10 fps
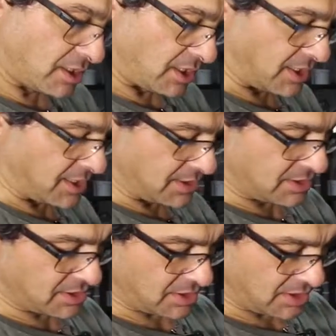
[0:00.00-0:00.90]
and
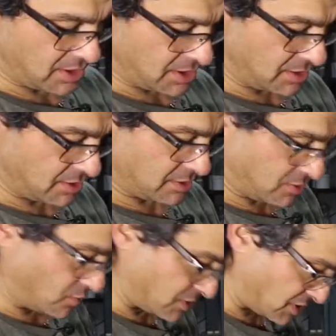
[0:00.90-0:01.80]

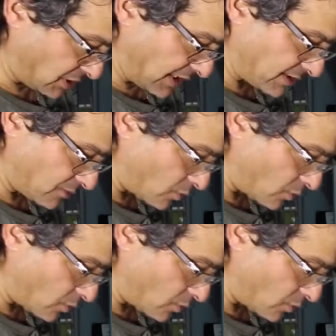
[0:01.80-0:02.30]
you would select the